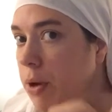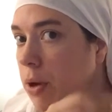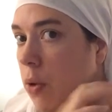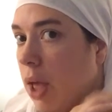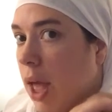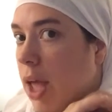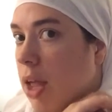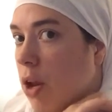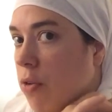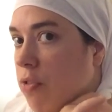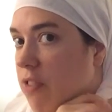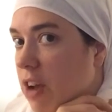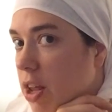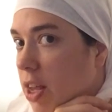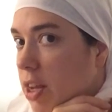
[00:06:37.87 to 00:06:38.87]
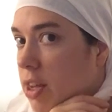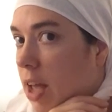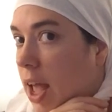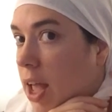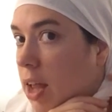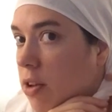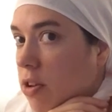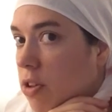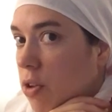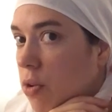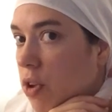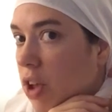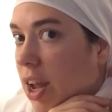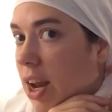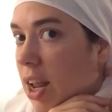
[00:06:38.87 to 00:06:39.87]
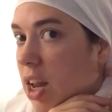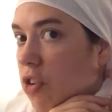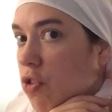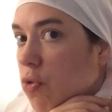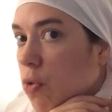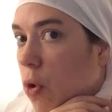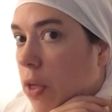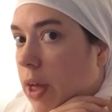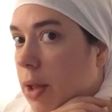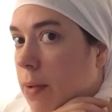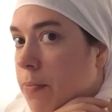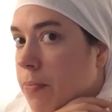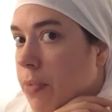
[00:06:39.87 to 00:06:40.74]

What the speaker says: okay, you know, fairly tight, just so you kind of control it.